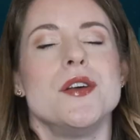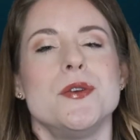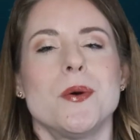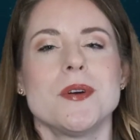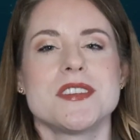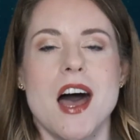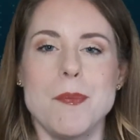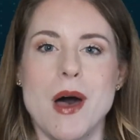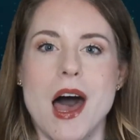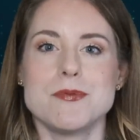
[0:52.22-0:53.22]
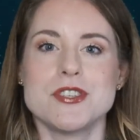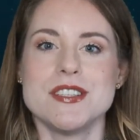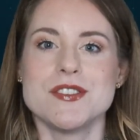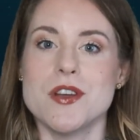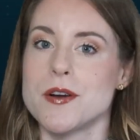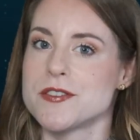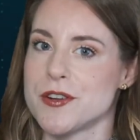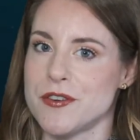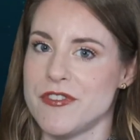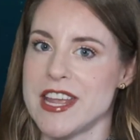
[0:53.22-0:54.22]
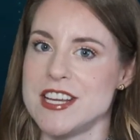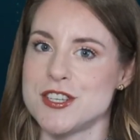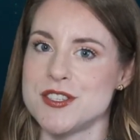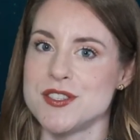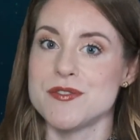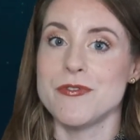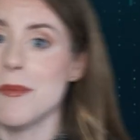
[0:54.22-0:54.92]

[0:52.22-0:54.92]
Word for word: Your top options are certifications